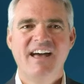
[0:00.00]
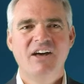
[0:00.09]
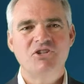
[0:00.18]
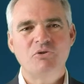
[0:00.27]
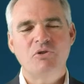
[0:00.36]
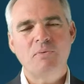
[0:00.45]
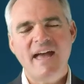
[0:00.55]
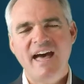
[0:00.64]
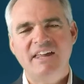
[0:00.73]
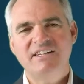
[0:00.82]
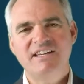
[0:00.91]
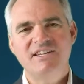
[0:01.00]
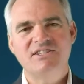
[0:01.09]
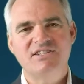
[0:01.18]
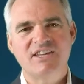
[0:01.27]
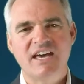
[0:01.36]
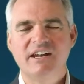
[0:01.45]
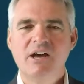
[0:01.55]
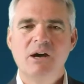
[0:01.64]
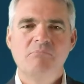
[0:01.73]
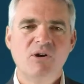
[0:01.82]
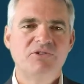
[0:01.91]
So the reality is that
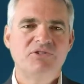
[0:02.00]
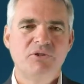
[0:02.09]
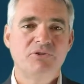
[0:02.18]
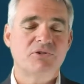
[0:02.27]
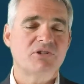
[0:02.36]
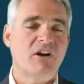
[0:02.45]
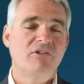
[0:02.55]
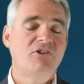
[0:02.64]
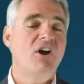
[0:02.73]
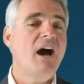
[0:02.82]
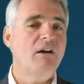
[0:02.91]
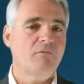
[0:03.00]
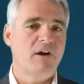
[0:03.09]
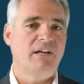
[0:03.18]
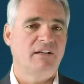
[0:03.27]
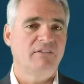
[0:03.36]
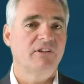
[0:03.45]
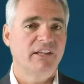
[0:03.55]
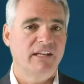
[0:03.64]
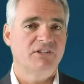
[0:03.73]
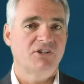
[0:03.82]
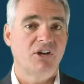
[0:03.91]
most users are not running the
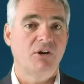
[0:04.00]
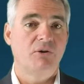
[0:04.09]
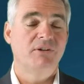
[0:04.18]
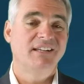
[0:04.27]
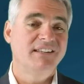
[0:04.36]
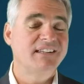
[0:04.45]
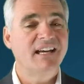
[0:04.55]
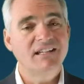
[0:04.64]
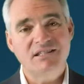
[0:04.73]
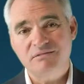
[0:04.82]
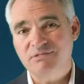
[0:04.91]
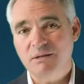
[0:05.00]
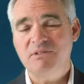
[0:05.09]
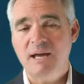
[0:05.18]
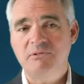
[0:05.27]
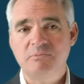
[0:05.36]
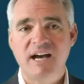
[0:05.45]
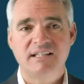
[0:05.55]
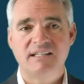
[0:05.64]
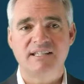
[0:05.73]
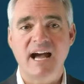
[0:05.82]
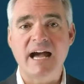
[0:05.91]
latest code, and that's sometimes by
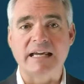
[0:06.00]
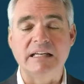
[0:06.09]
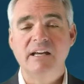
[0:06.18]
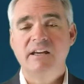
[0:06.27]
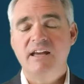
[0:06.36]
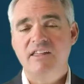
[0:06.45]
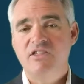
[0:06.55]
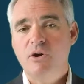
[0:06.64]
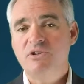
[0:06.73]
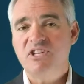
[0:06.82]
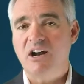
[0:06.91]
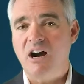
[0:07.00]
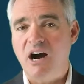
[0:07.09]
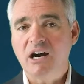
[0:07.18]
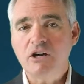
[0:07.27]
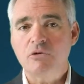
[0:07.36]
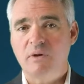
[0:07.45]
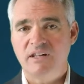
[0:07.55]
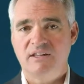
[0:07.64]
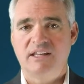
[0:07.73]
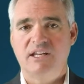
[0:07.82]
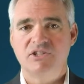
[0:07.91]
design. And those that are running
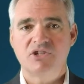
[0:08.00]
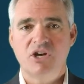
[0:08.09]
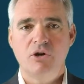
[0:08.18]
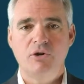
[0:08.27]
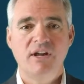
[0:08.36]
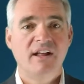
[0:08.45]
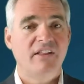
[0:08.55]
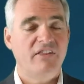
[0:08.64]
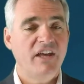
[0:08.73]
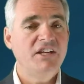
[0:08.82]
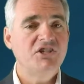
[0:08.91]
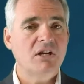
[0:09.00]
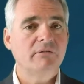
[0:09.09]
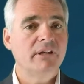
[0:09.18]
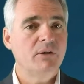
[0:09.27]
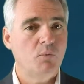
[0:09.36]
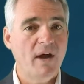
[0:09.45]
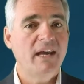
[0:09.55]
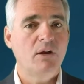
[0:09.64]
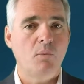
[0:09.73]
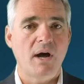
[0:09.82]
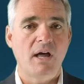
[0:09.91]
the latest code, they generally wait a
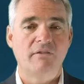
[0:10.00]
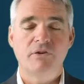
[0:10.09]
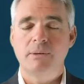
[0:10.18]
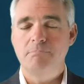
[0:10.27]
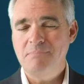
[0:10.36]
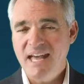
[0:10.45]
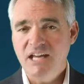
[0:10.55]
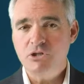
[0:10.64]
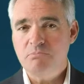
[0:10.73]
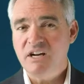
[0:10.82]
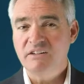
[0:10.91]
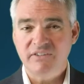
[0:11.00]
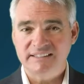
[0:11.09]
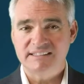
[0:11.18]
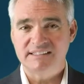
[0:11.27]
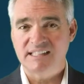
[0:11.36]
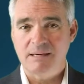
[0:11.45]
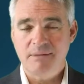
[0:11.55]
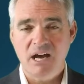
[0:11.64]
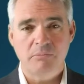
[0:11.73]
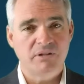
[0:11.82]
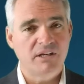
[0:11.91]
while for the major bug fixes to come
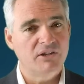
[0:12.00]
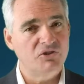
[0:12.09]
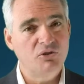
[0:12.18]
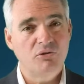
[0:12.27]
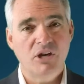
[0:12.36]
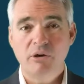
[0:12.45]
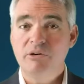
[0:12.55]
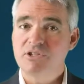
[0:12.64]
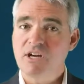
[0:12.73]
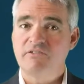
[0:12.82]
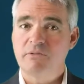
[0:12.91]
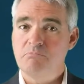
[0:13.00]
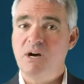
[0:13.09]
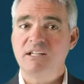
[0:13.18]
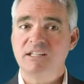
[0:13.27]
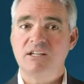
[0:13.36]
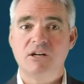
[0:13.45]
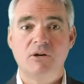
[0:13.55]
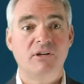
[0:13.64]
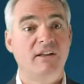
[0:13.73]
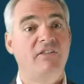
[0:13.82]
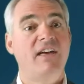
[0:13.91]
out because new code is often buggy code,
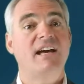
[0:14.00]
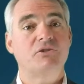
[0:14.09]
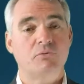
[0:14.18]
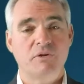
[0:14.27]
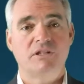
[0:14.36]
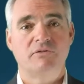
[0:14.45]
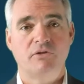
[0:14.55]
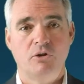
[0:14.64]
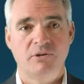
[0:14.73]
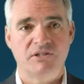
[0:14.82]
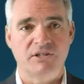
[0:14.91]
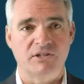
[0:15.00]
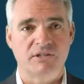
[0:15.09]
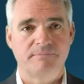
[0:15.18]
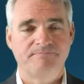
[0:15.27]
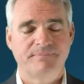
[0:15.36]
and that's risk for your business.